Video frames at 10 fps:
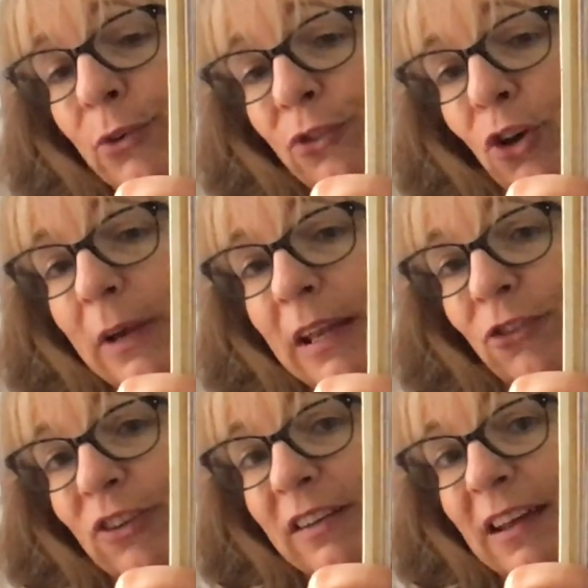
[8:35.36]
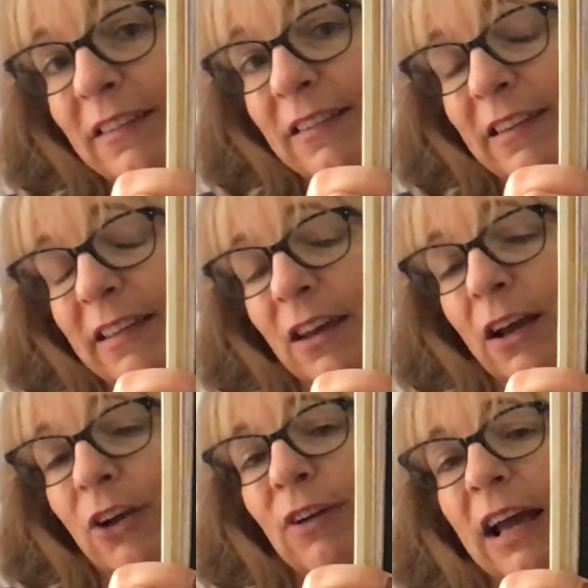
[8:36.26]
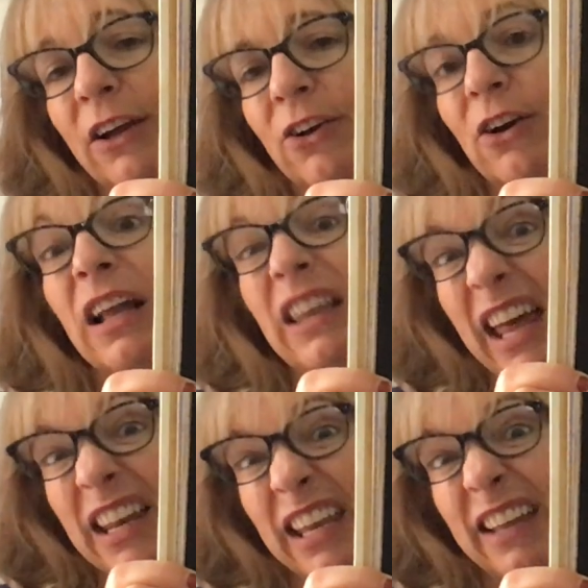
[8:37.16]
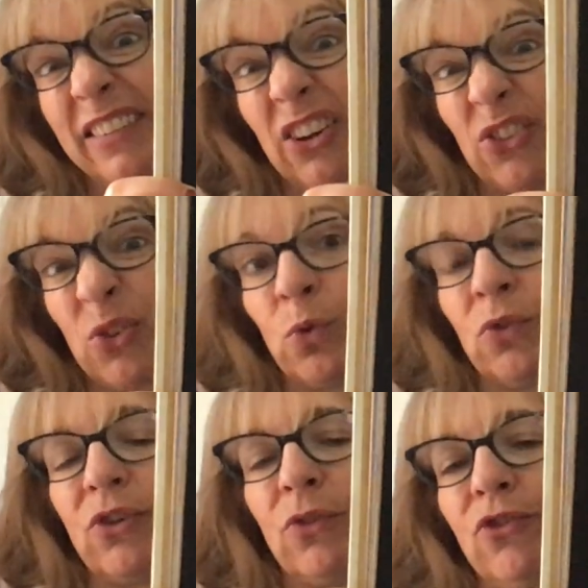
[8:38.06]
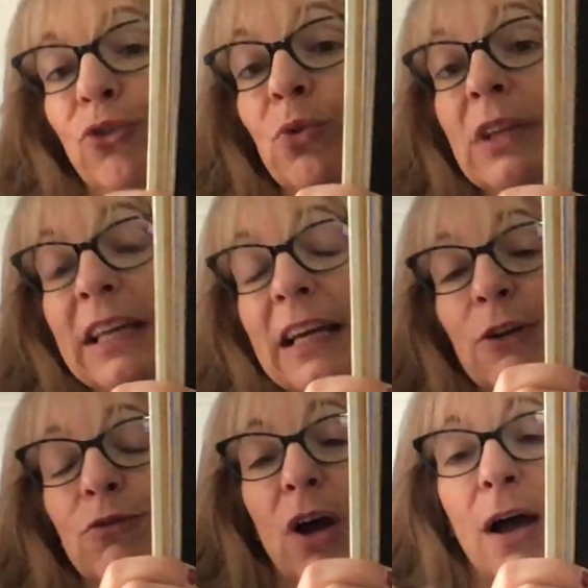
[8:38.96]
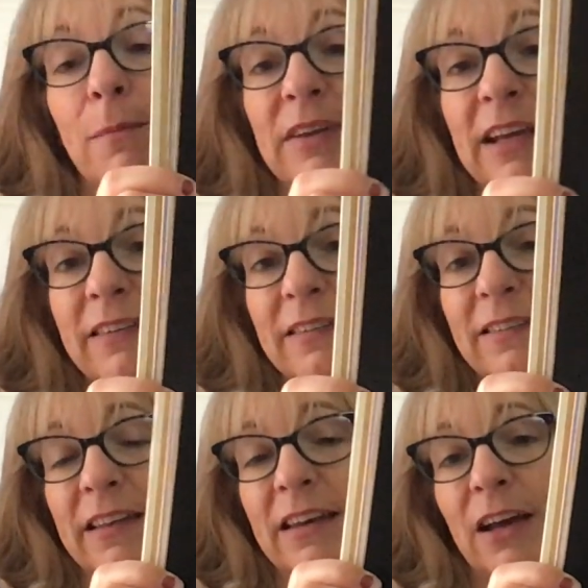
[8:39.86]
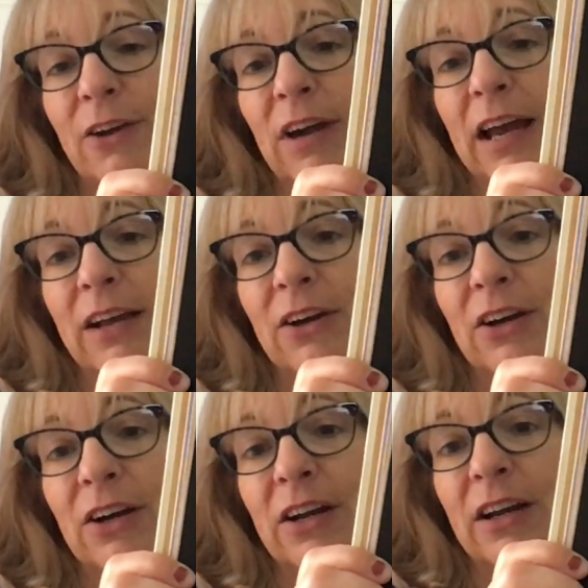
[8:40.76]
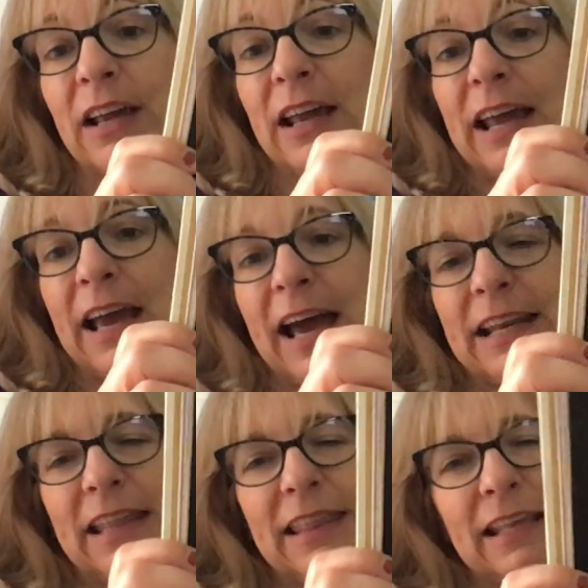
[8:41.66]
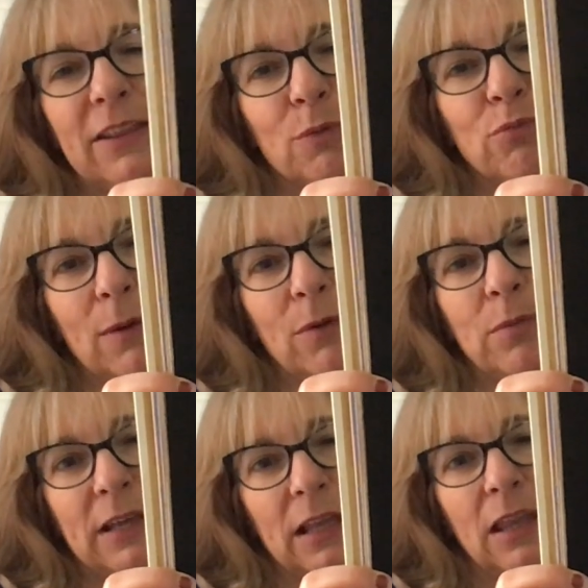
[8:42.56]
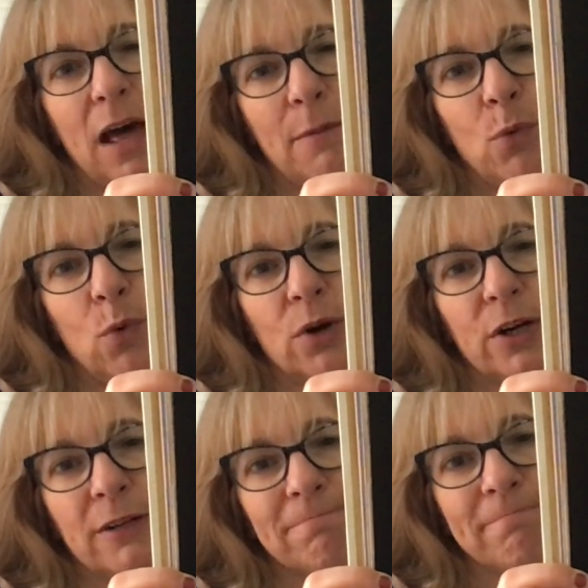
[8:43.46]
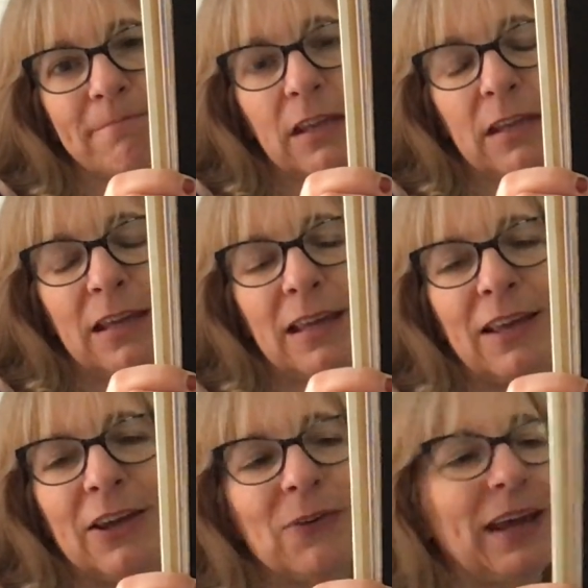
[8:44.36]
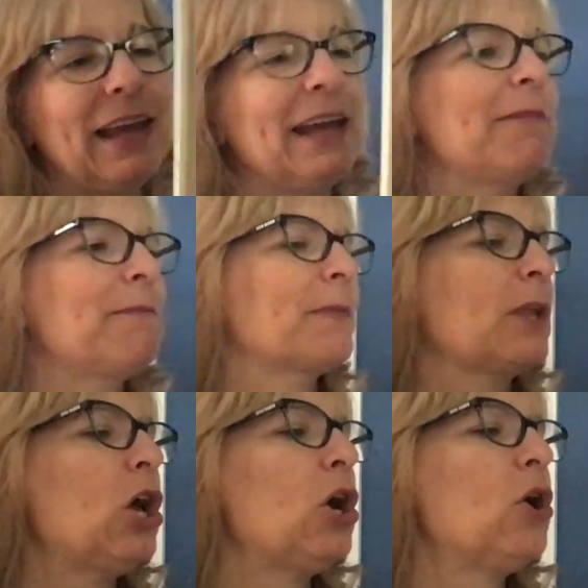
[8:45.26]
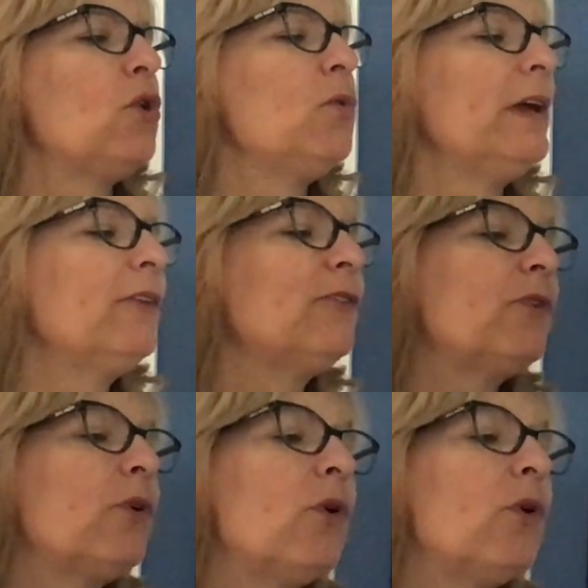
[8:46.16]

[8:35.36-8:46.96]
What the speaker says: Zoe? She dances in the Nutcracker. A lot of kids at our school do. Julia Crum dances in the Nutcracker. And I think there are probably a lot more. Okay. O is for